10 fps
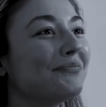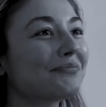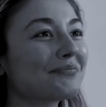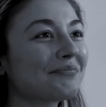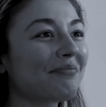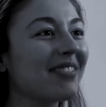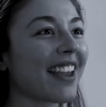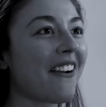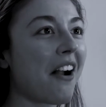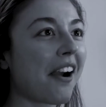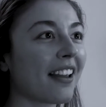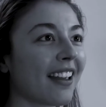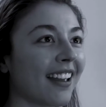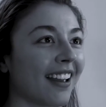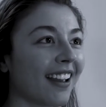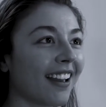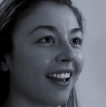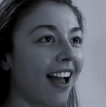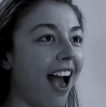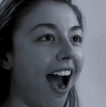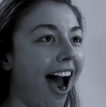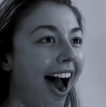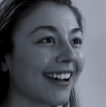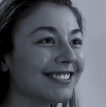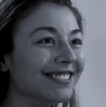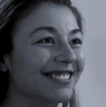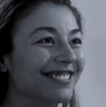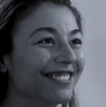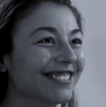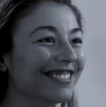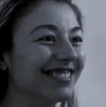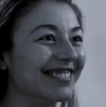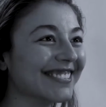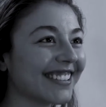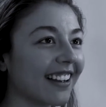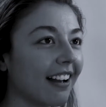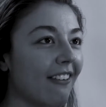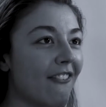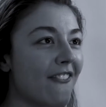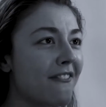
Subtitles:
like a nice soft shimmering lid, some smoked out liner.